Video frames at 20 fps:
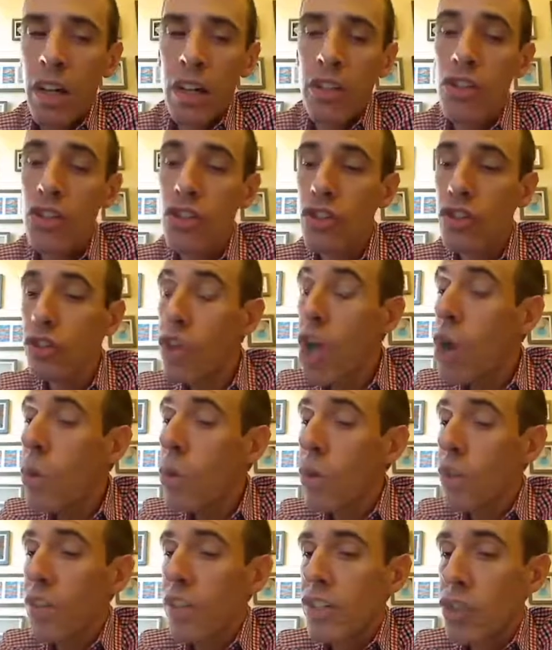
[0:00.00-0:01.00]

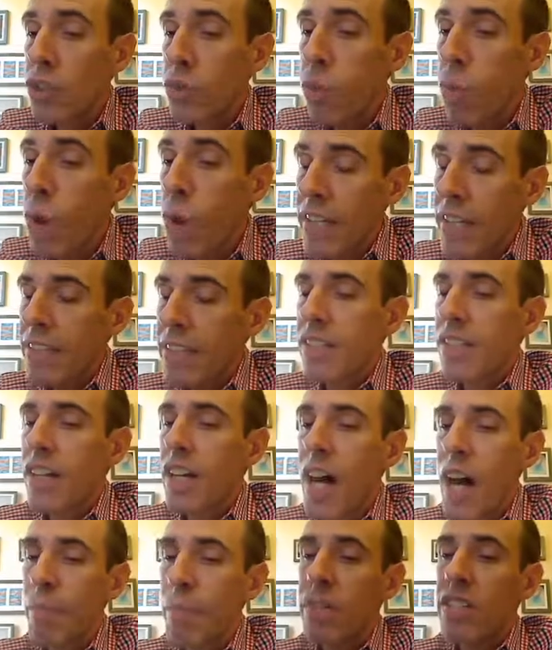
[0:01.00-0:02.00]
slower than twice the
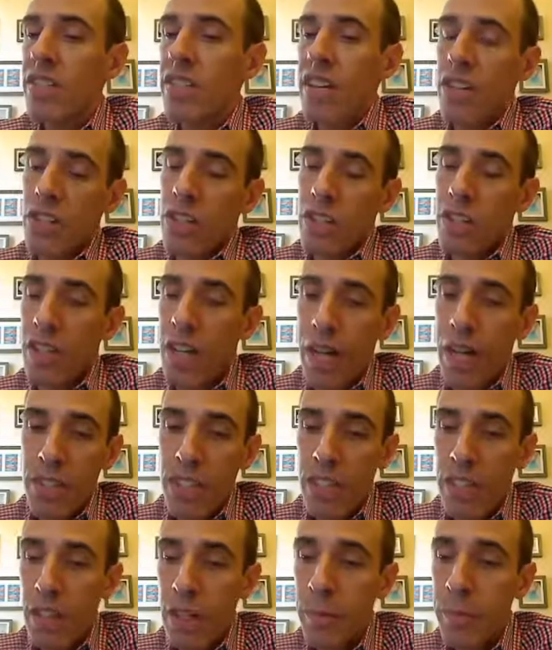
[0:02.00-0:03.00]
compensation time
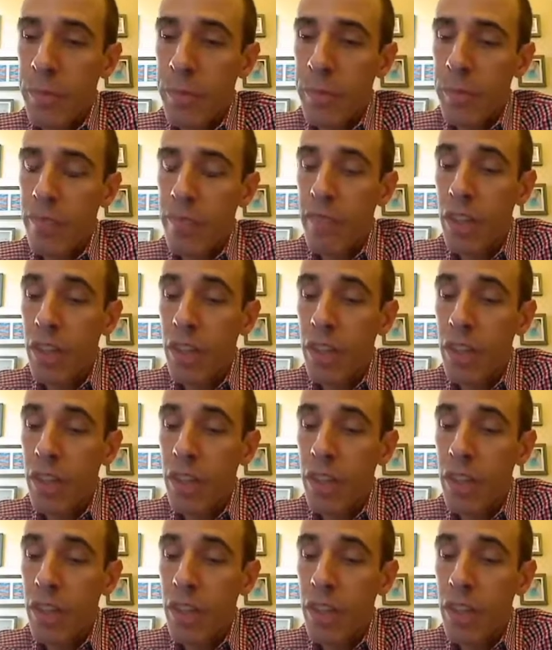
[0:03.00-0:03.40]
scale,